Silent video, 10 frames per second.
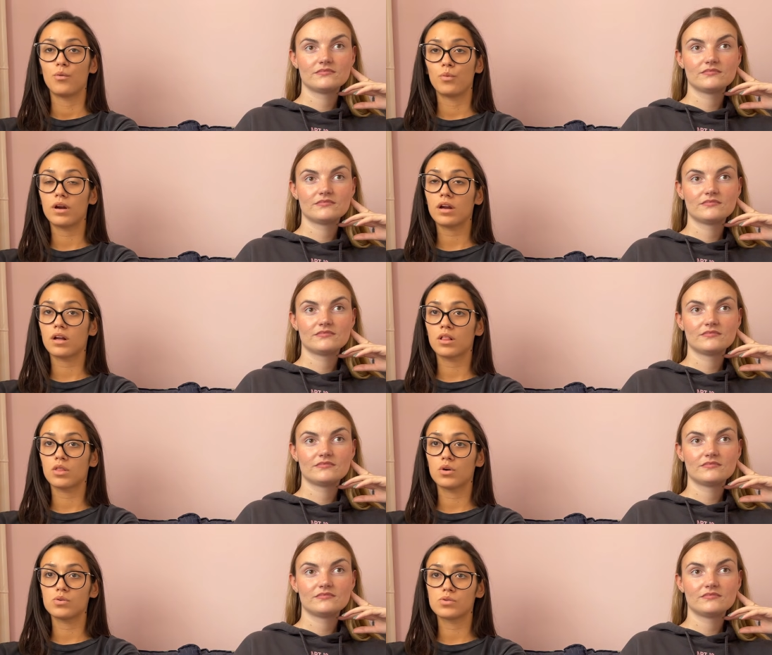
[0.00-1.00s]
Speaker 1: we're
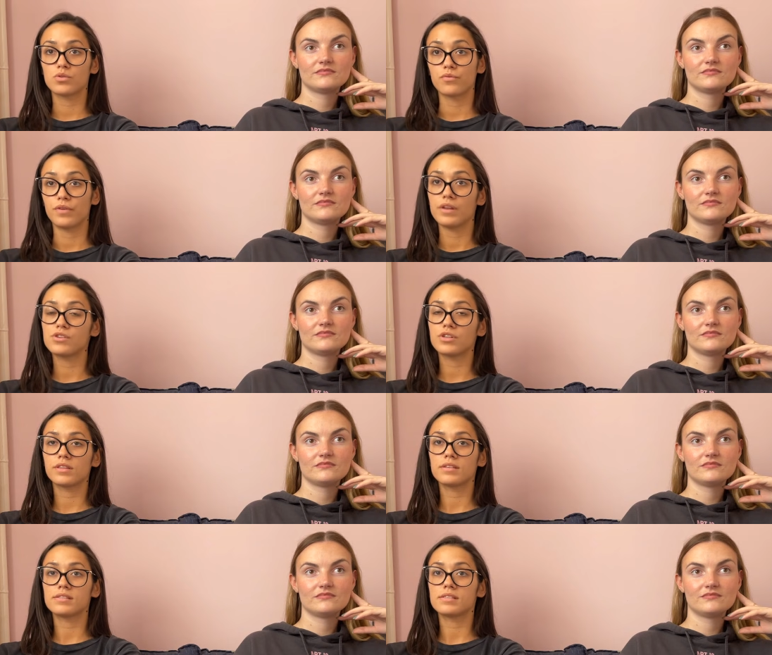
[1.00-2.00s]
close to finishing
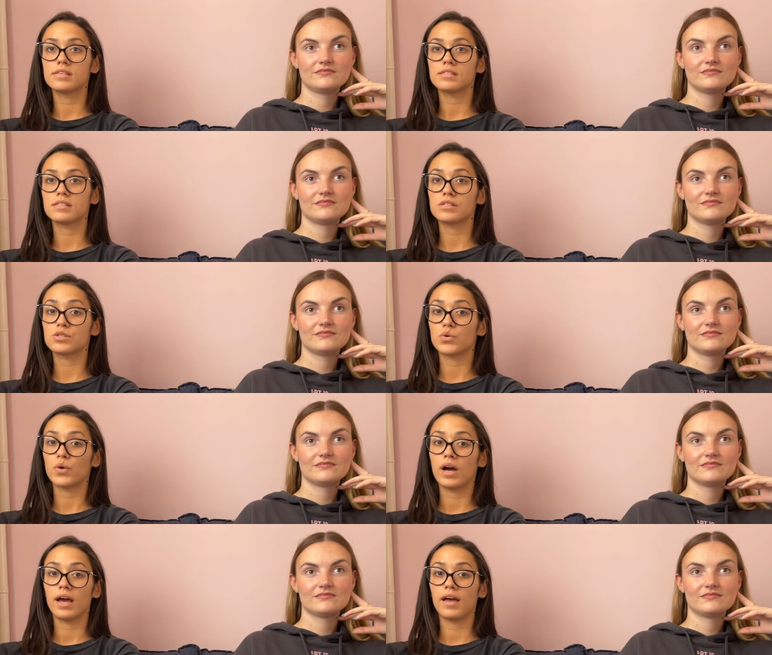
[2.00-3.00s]
this season, so
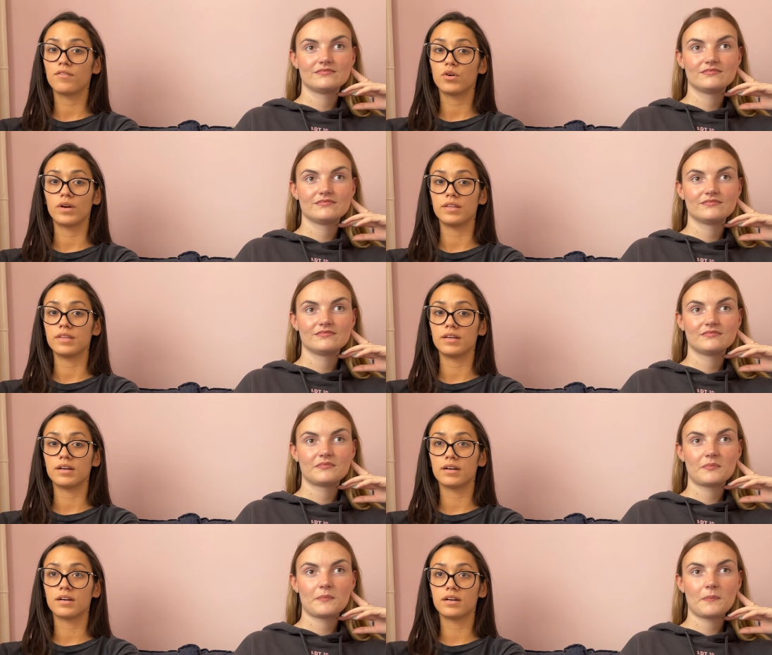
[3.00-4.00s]
I have no idea.
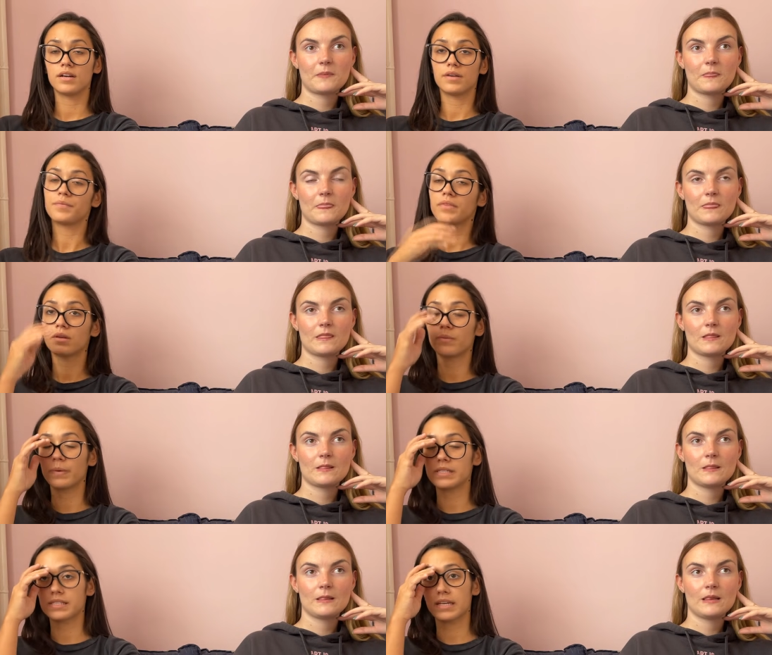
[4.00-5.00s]
Um,
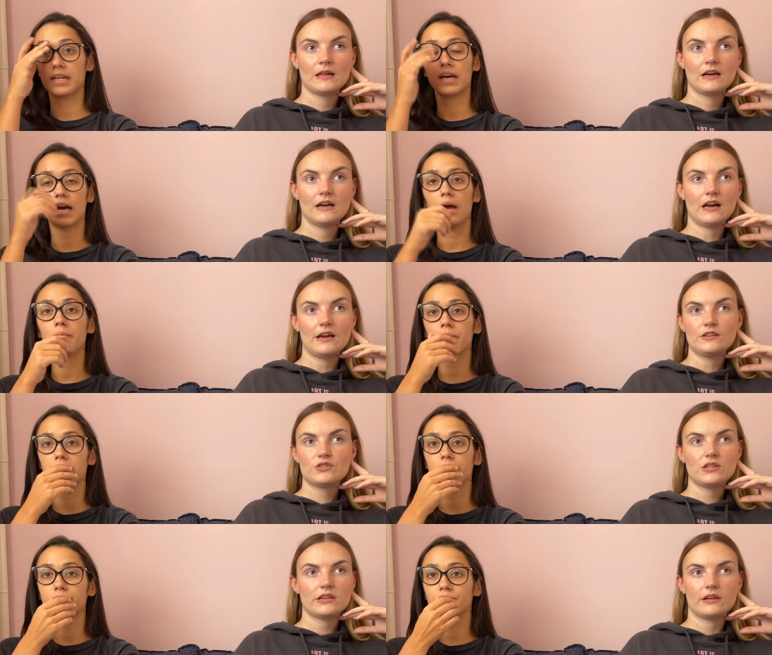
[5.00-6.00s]
what's gonna happen. I
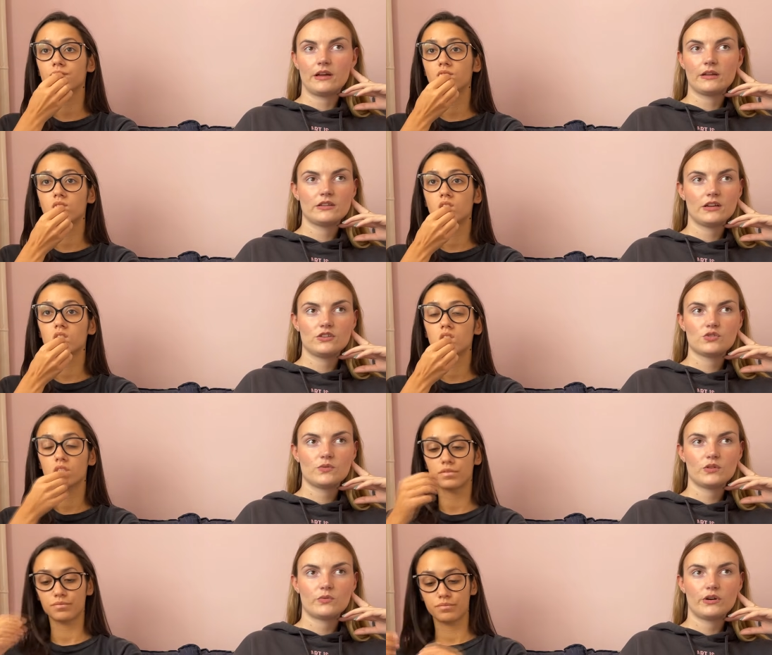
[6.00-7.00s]
just
Speaker 2: like I, I just
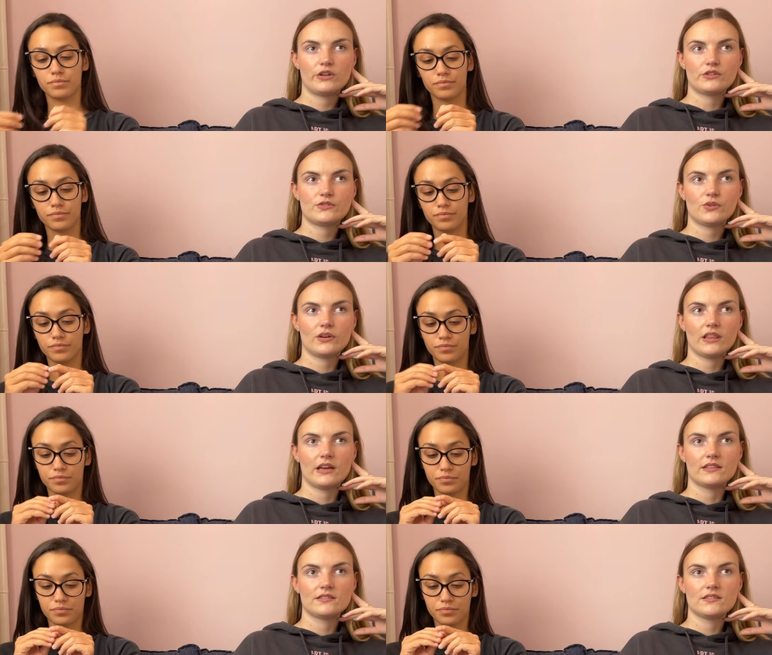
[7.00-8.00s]
wonder where their
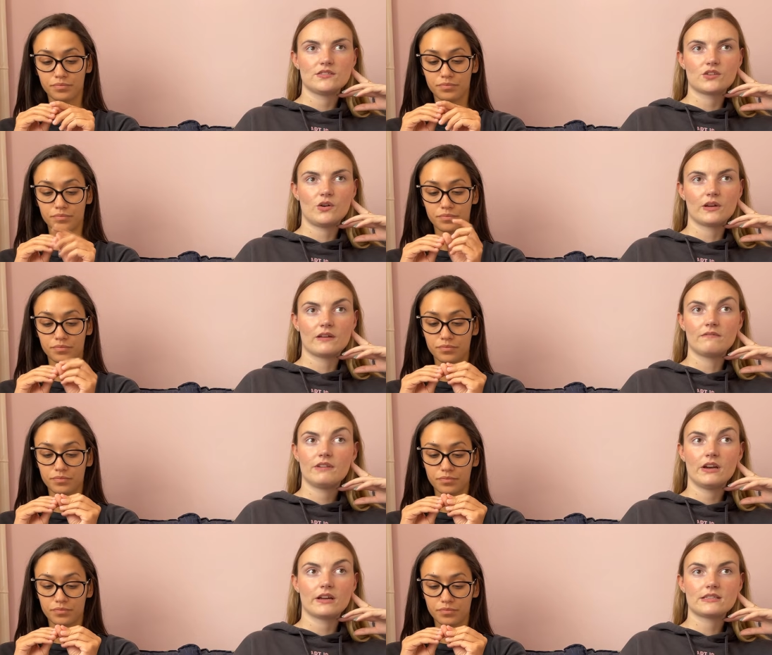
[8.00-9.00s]
storyline is going. I'm
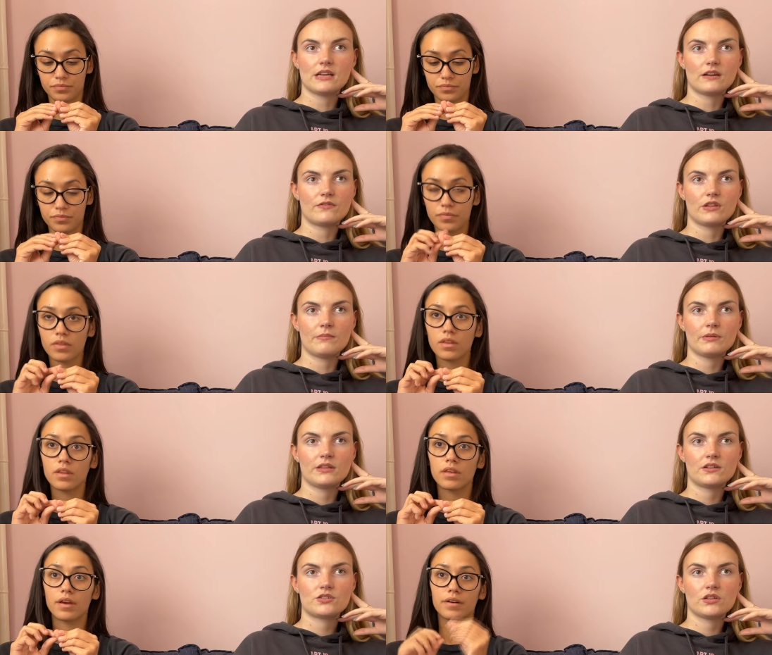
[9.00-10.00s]
very excited for them
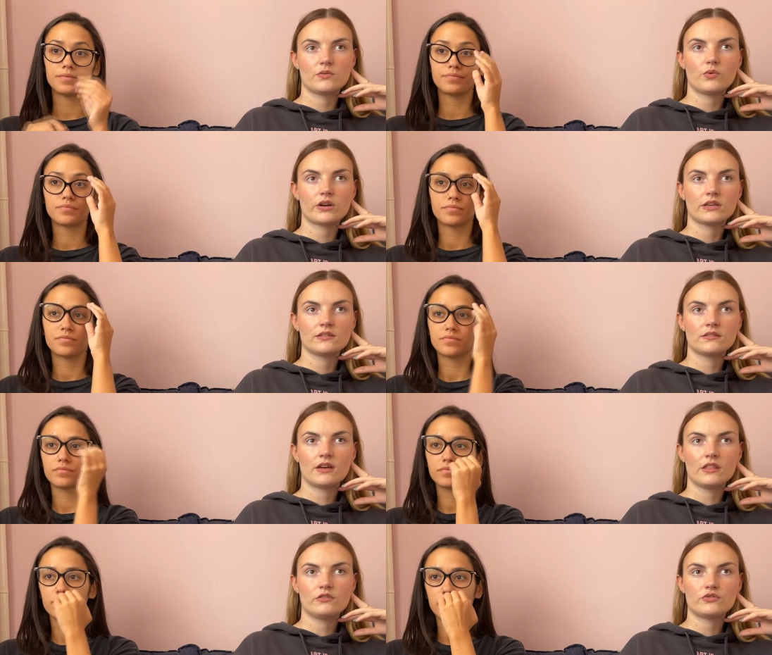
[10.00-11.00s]
potentially yeah. working
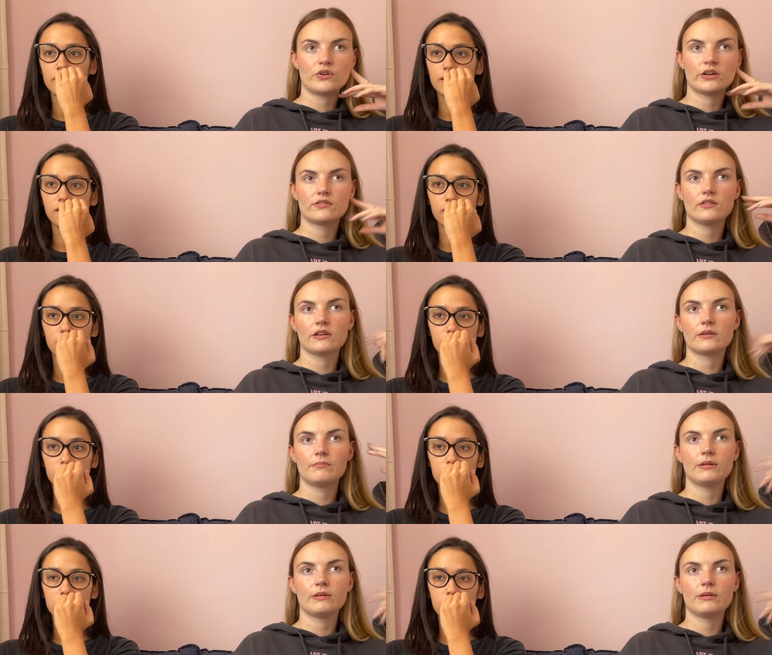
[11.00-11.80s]
together and trying to like